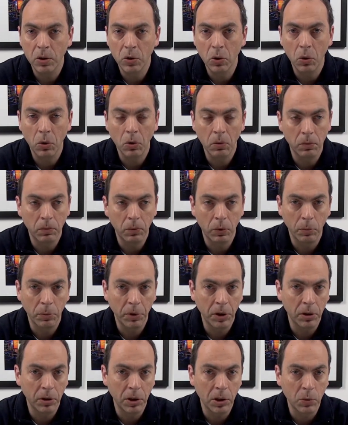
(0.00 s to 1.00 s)
So for
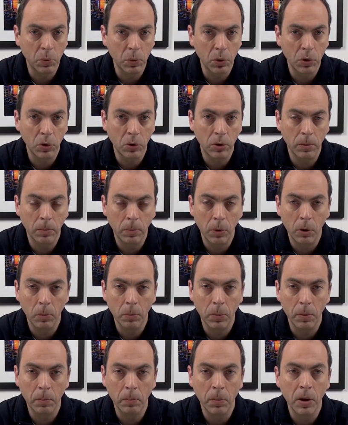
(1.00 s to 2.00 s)
me this was not the
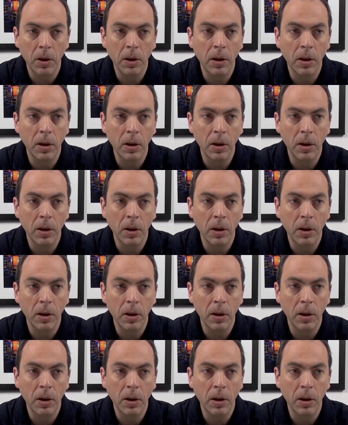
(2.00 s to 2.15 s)
problem.